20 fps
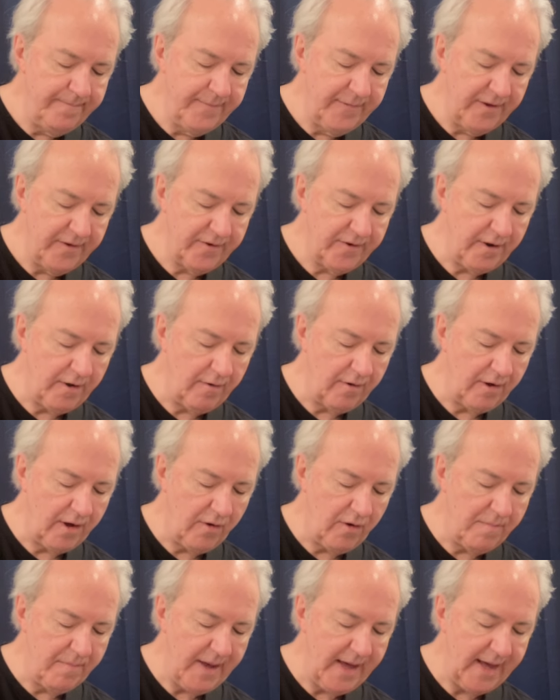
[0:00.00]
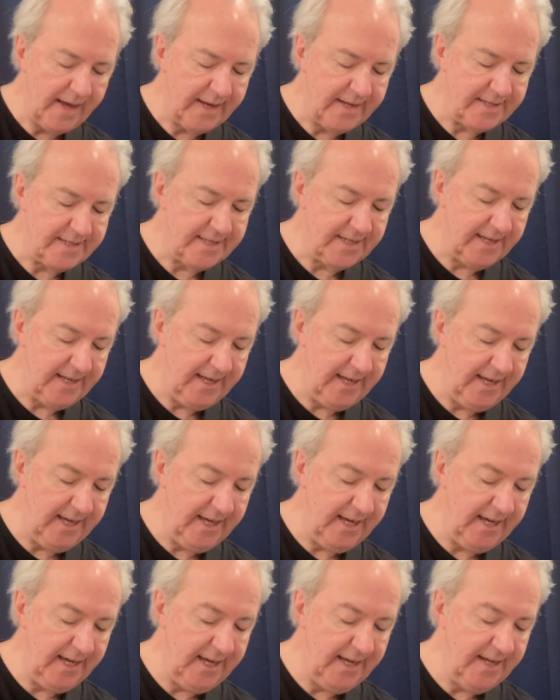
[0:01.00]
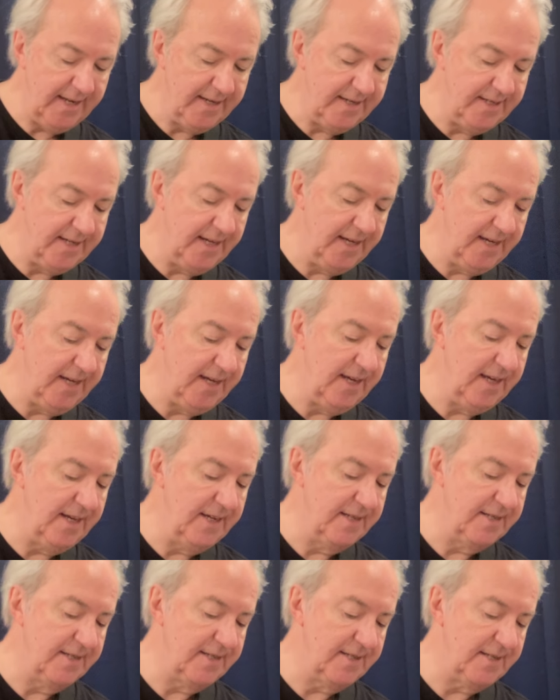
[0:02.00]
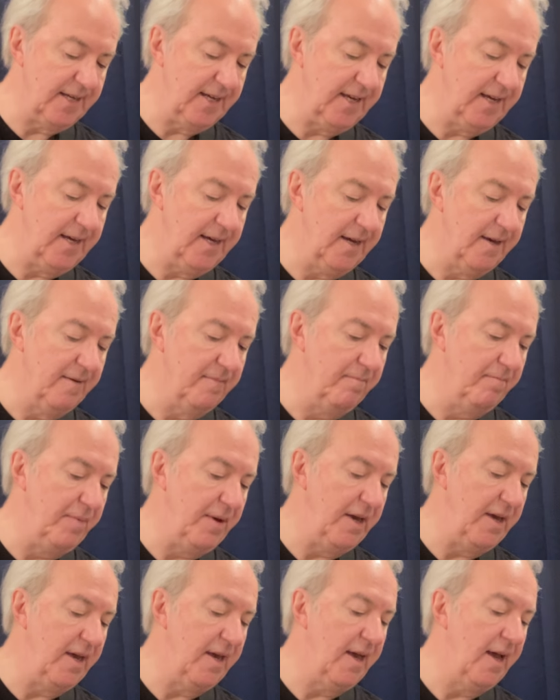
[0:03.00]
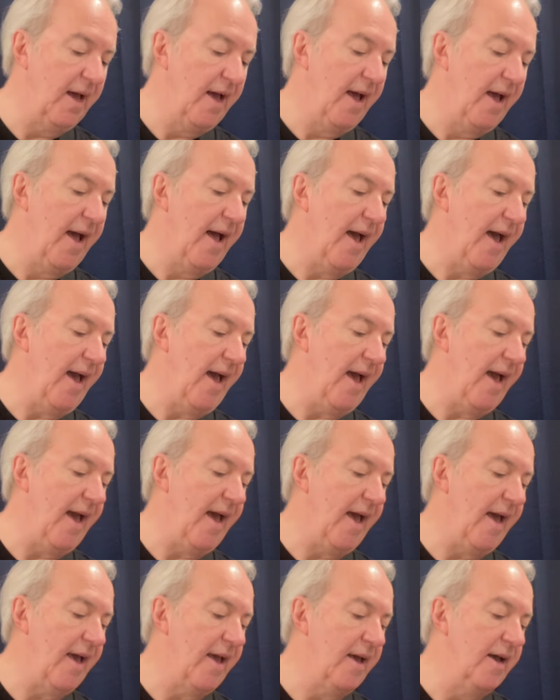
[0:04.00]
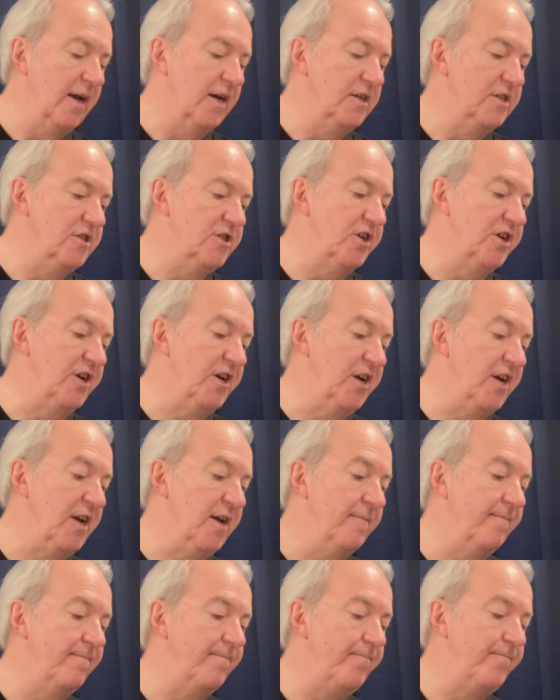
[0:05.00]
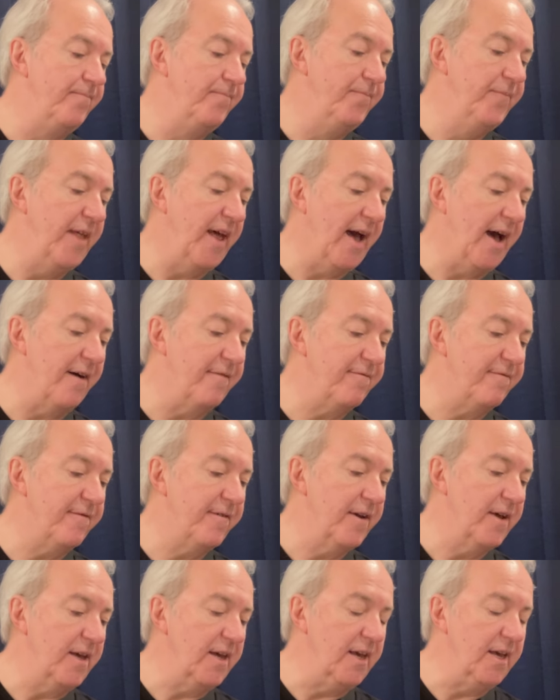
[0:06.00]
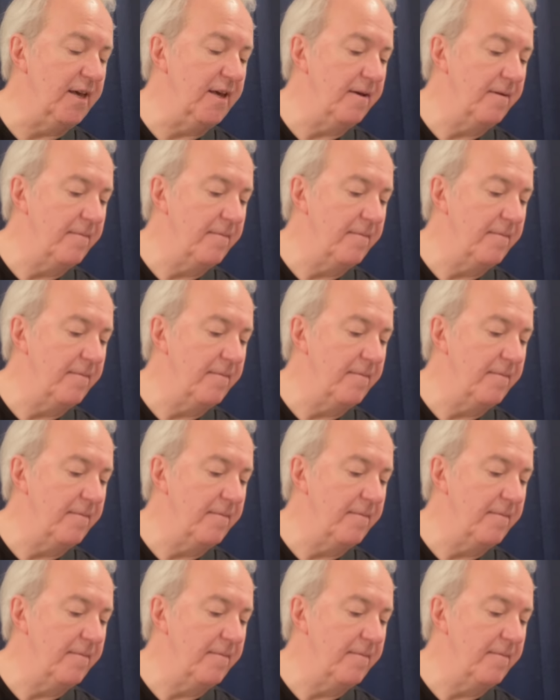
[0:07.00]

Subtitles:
So going back, it's E, D, C, B, A, G, F, E.